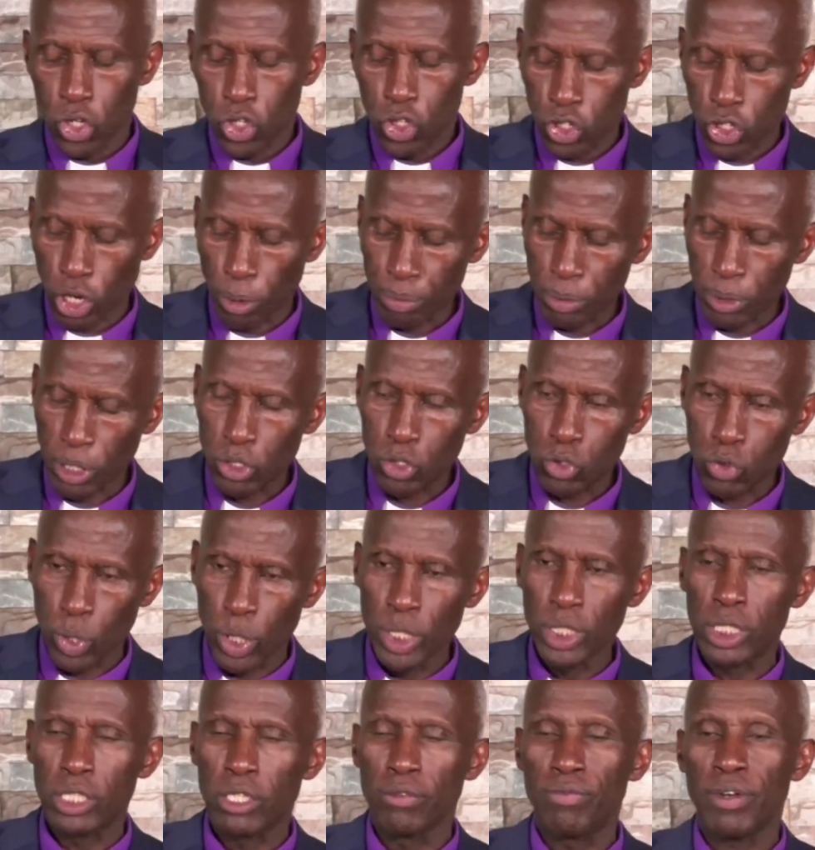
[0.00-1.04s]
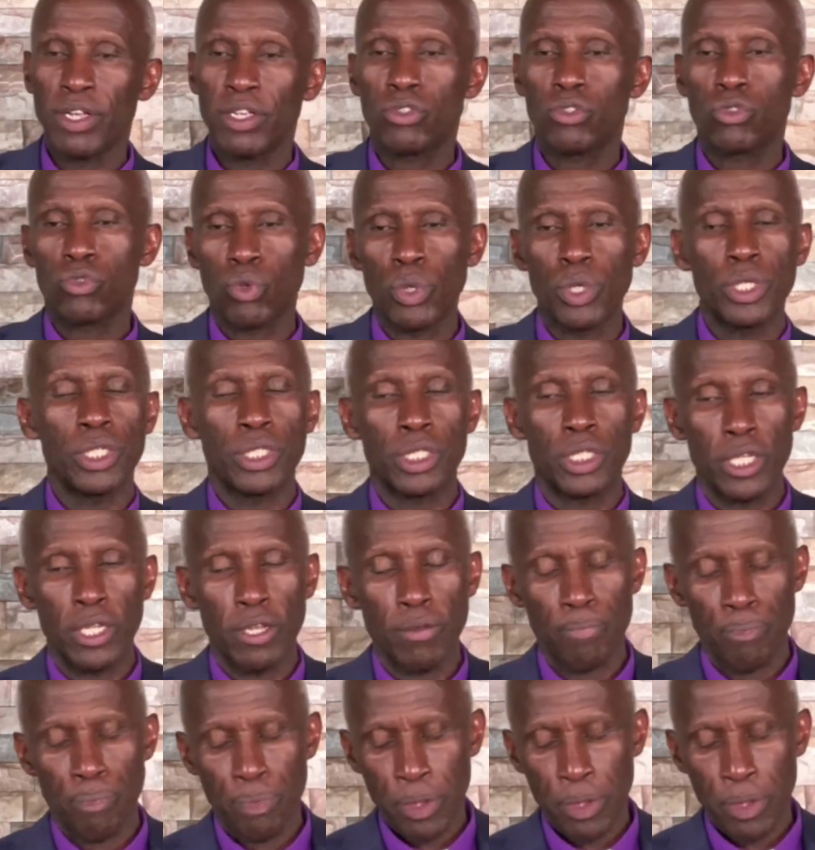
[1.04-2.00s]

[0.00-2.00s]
chapter 20, verse 20,